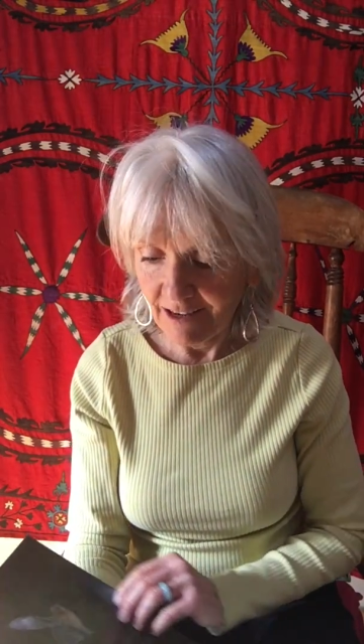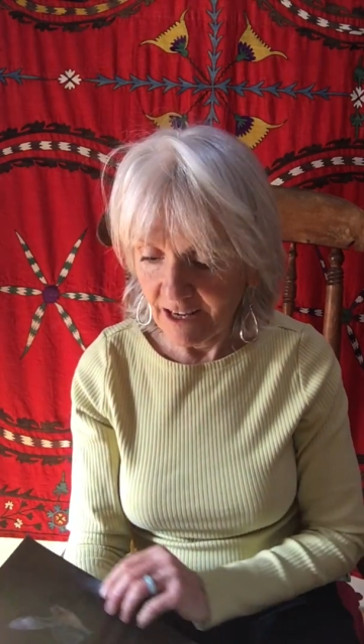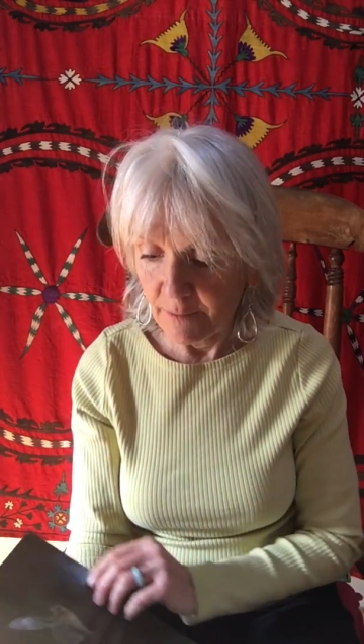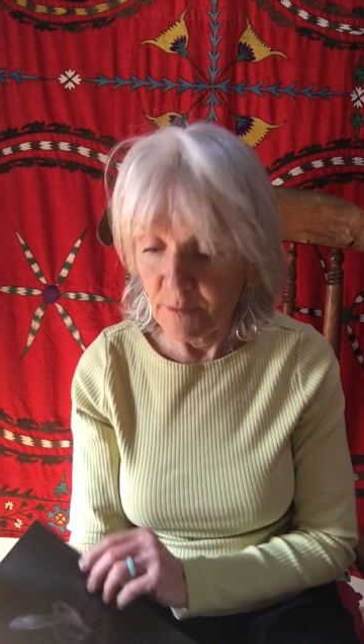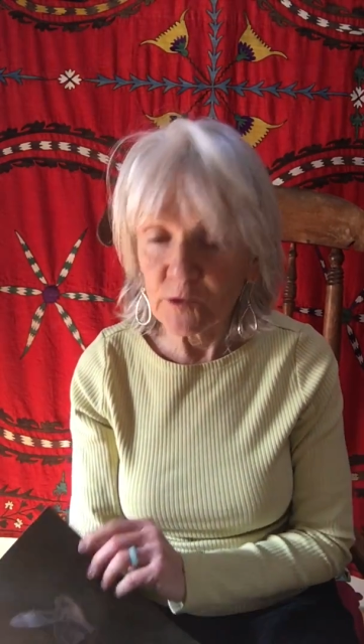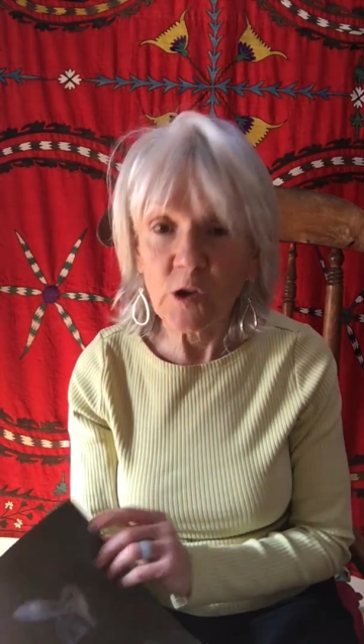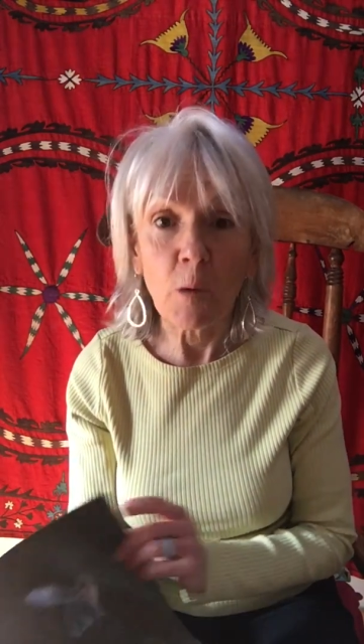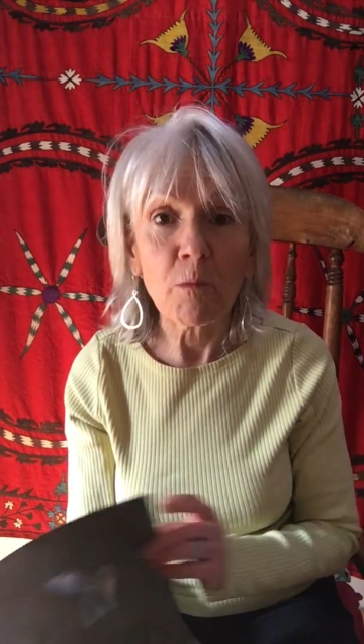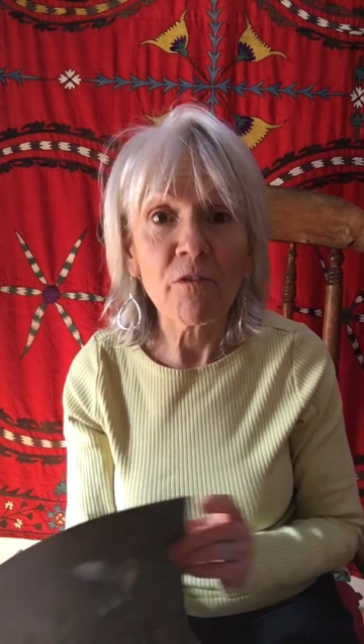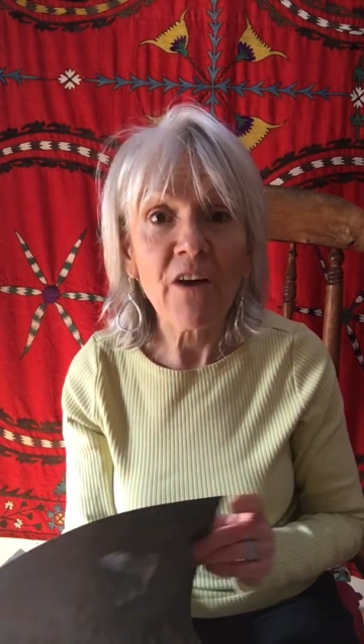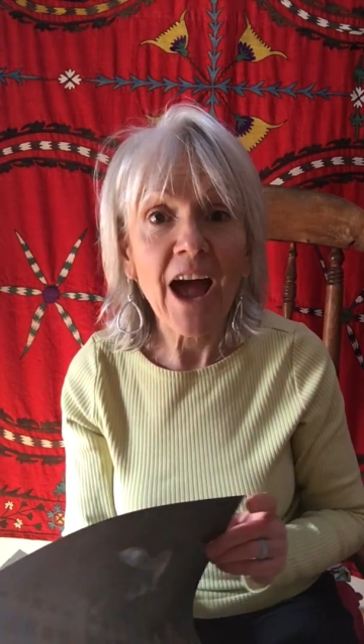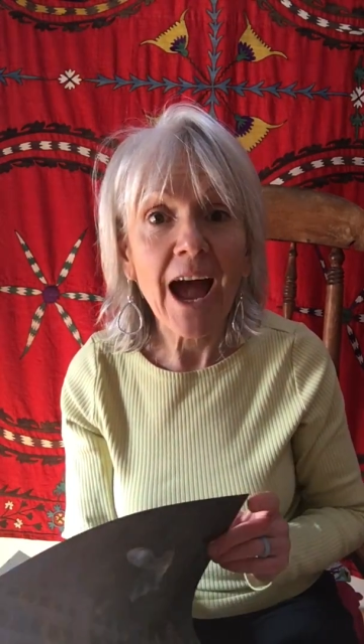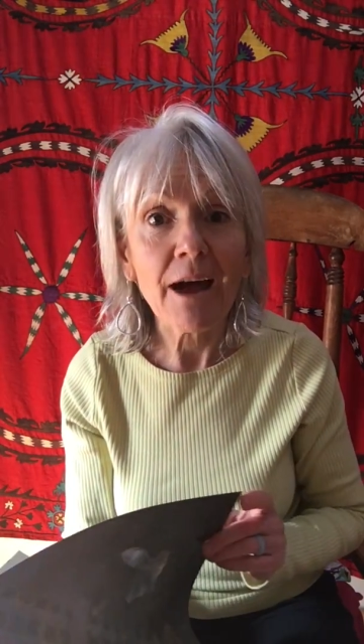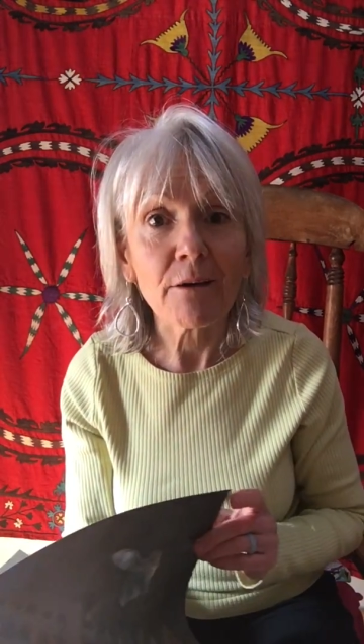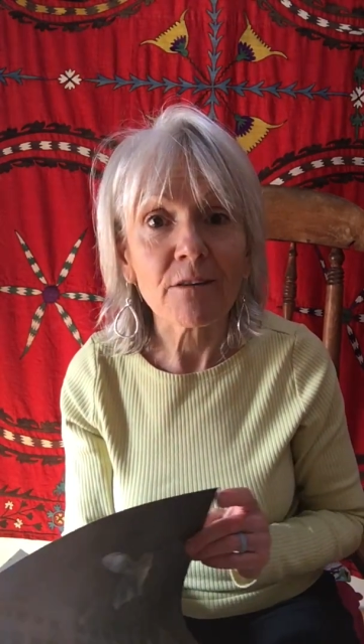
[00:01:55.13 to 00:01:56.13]
in the top of a
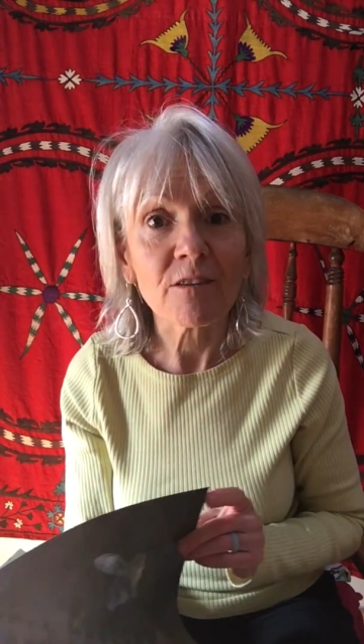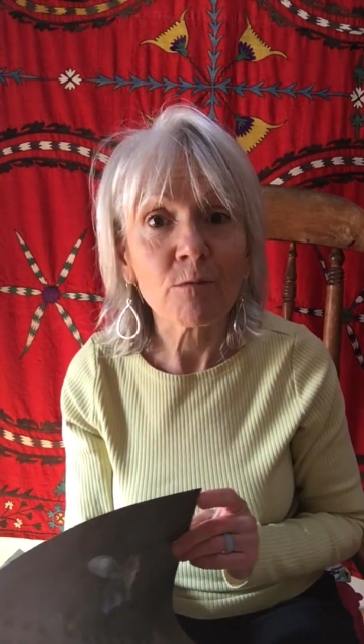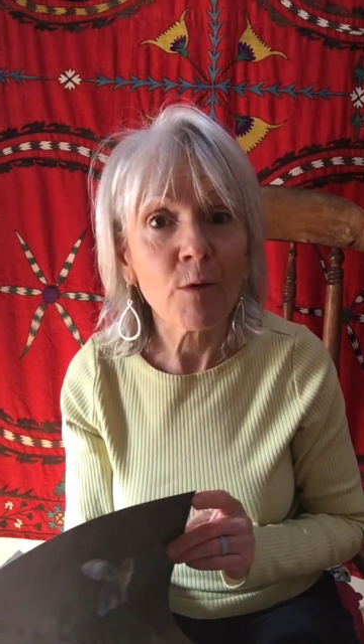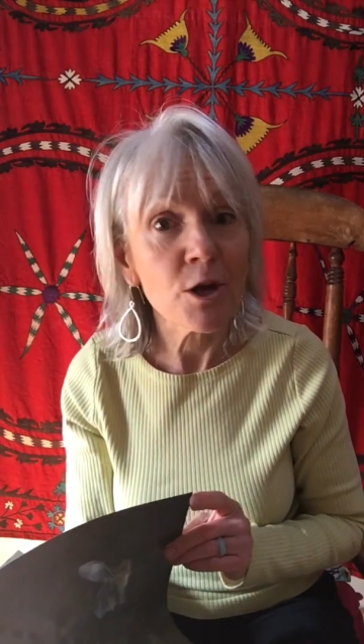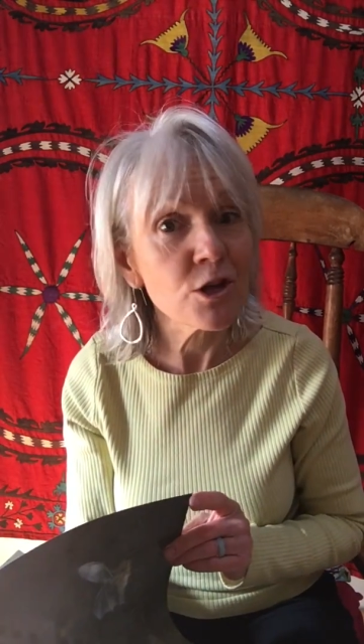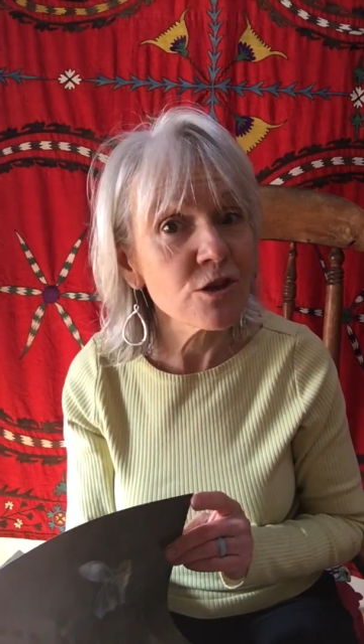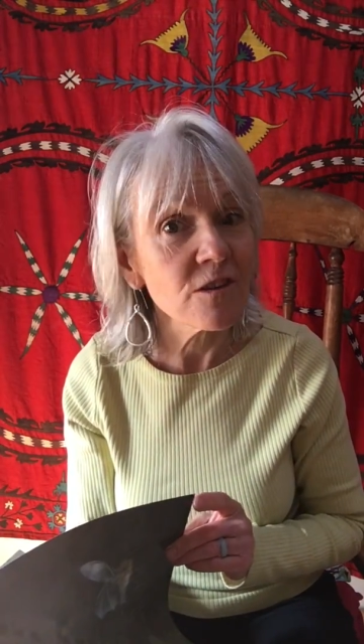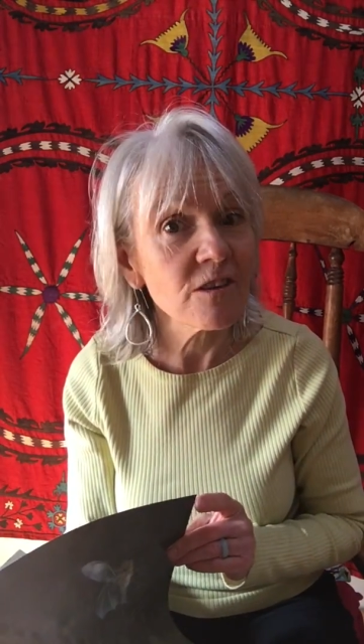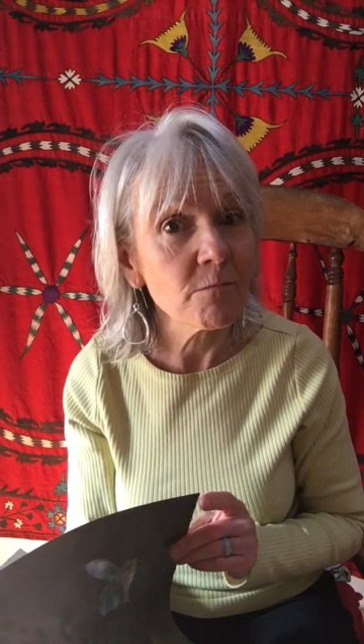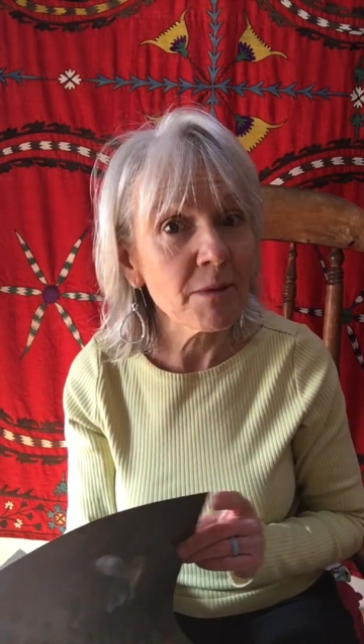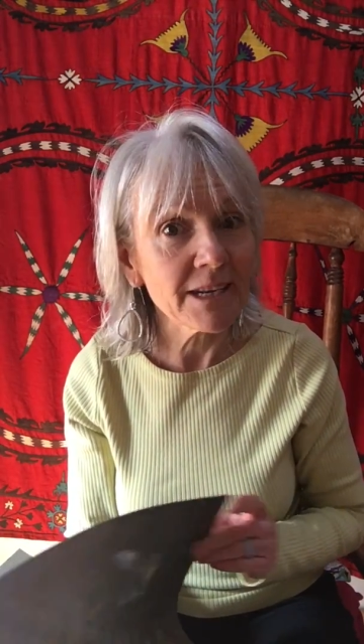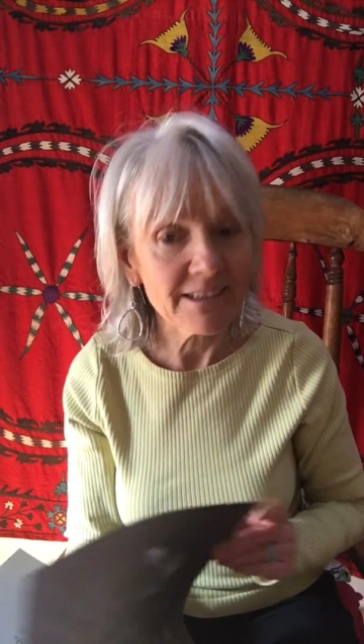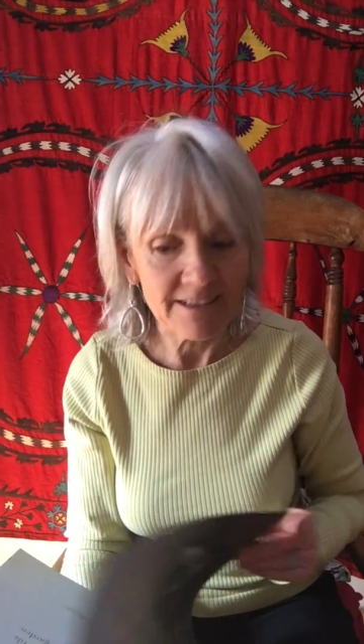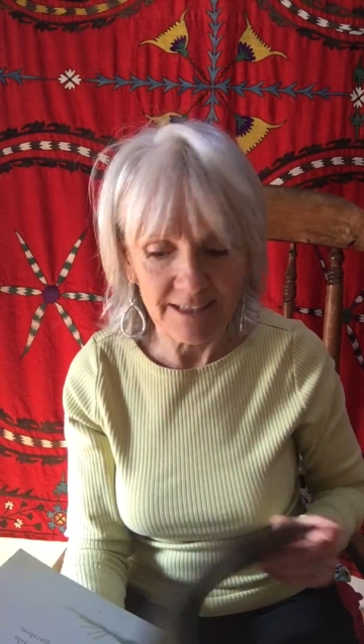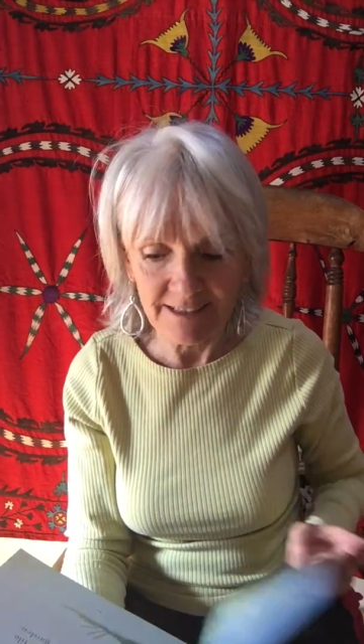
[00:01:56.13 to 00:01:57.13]
house where she
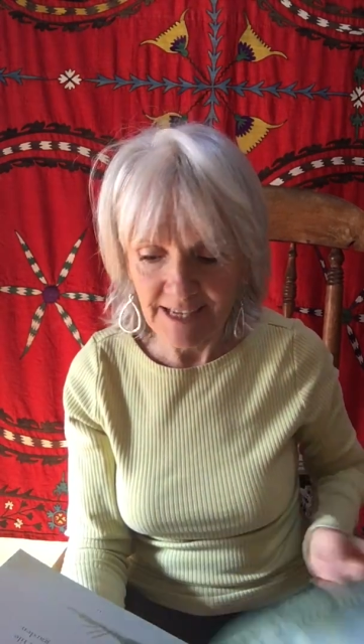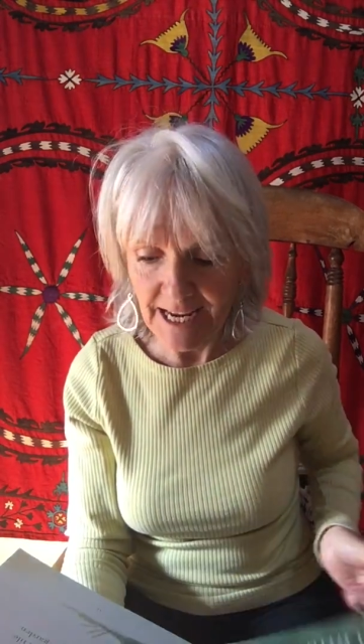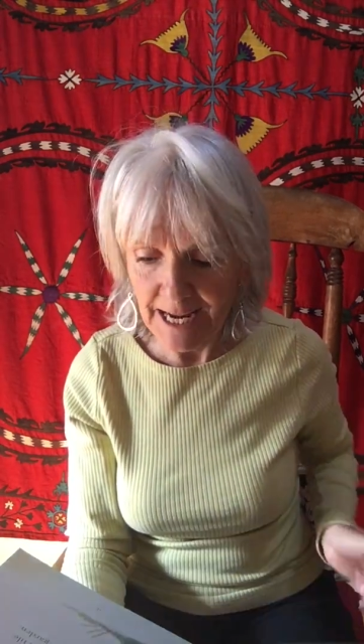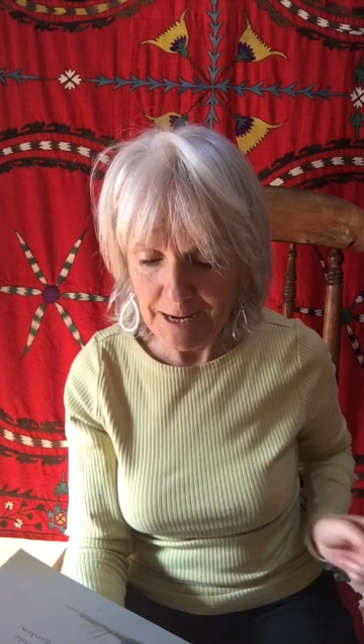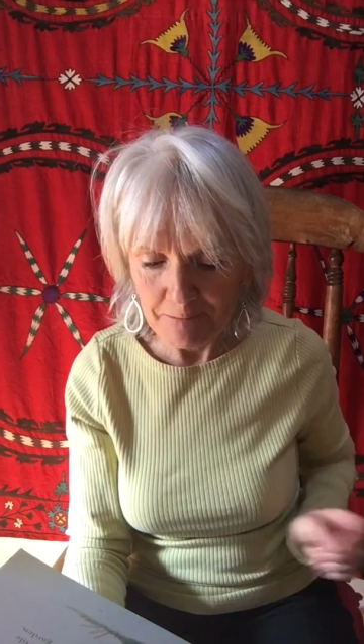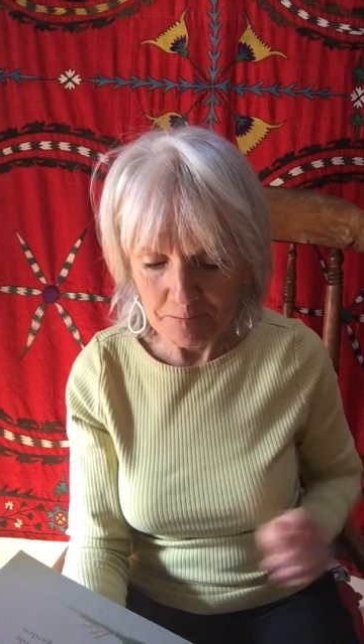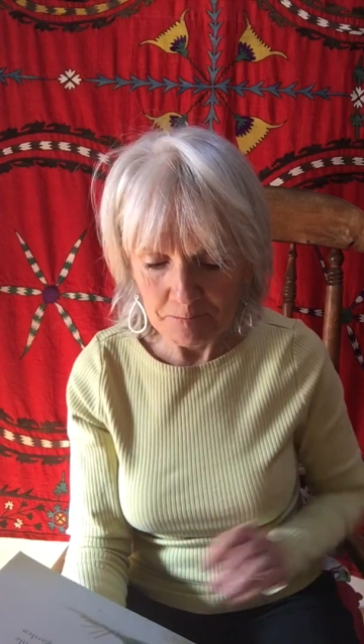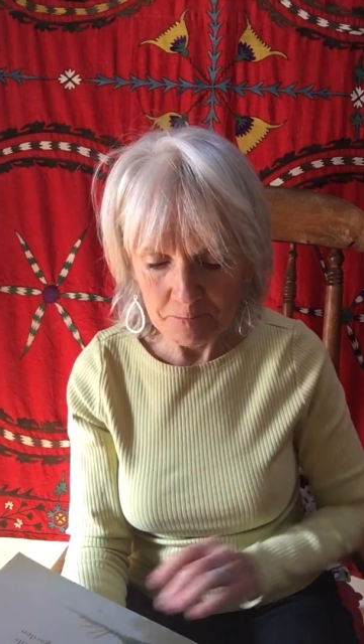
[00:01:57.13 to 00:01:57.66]
spent her day.